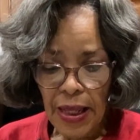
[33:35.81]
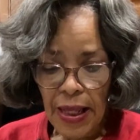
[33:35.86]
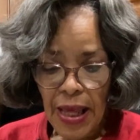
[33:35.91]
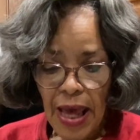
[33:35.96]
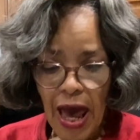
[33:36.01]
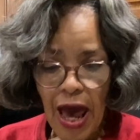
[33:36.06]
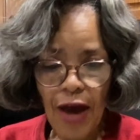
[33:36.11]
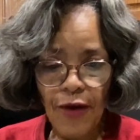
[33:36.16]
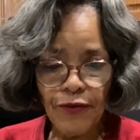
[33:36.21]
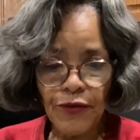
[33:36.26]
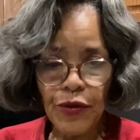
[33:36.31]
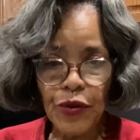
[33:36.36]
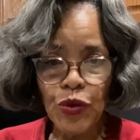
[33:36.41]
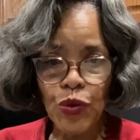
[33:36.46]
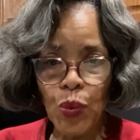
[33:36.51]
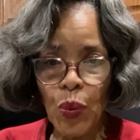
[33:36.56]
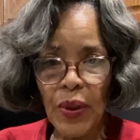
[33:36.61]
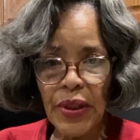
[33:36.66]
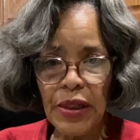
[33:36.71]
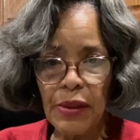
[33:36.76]
After
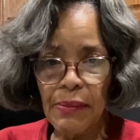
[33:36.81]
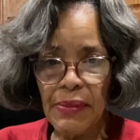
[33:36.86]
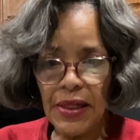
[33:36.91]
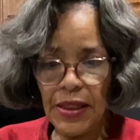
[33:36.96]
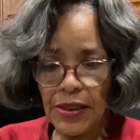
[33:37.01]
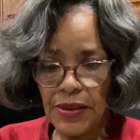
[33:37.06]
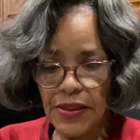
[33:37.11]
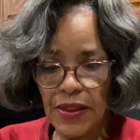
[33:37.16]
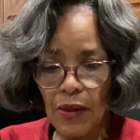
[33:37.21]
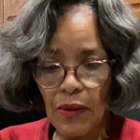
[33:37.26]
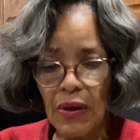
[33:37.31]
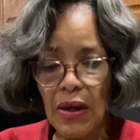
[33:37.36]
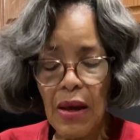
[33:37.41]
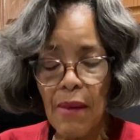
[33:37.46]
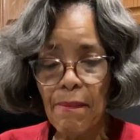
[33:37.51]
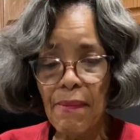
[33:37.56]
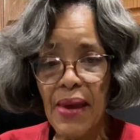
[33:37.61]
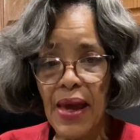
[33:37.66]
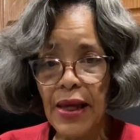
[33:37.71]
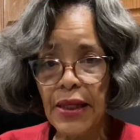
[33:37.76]
20 minutes, I'll come
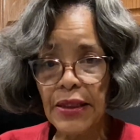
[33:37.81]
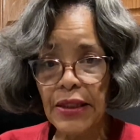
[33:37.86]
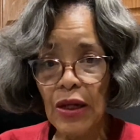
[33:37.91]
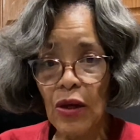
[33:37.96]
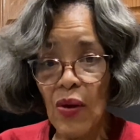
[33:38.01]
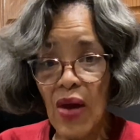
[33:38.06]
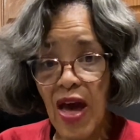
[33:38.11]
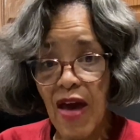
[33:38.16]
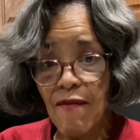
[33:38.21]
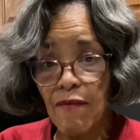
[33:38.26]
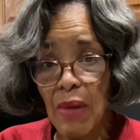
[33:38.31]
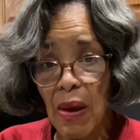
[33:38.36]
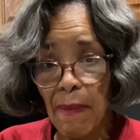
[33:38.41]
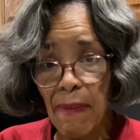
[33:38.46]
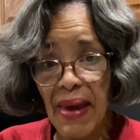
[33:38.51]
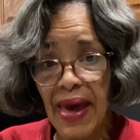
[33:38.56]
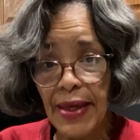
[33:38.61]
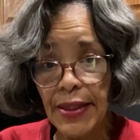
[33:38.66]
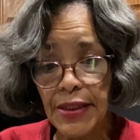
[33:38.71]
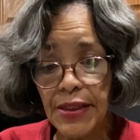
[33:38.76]
back and I'll have my
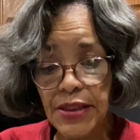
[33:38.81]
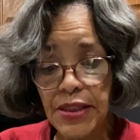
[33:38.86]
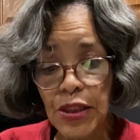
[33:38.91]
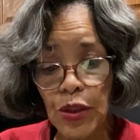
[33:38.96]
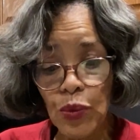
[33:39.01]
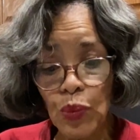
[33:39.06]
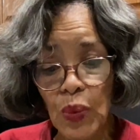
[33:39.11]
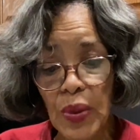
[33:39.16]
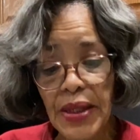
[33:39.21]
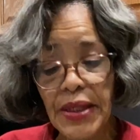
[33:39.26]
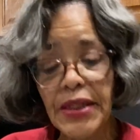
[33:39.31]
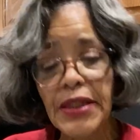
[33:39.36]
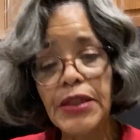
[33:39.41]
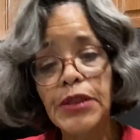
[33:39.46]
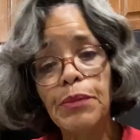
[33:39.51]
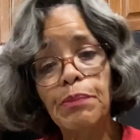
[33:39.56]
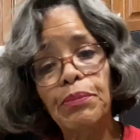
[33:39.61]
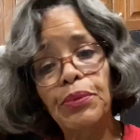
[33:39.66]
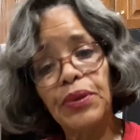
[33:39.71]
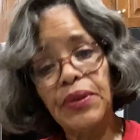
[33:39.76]
banner tin ready
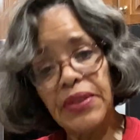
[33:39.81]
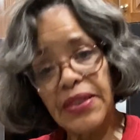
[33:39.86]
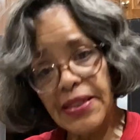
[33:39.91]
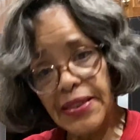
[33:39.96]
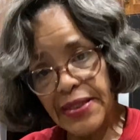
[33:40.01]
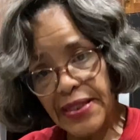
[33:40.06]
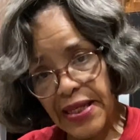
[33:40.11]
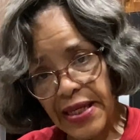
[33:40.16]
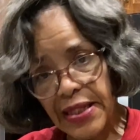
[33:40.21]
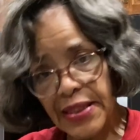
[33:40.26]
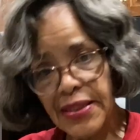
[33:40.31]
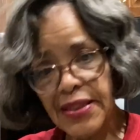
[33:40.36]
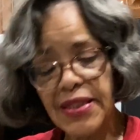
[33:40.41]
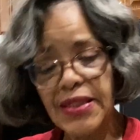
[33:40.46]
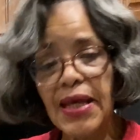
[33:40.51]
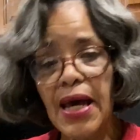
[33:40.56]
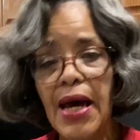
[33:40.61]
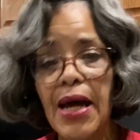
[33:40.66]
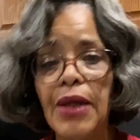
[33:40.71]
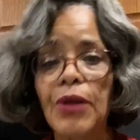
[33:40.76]
to put this
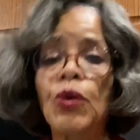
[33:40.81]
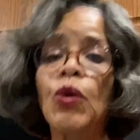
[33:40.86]
inside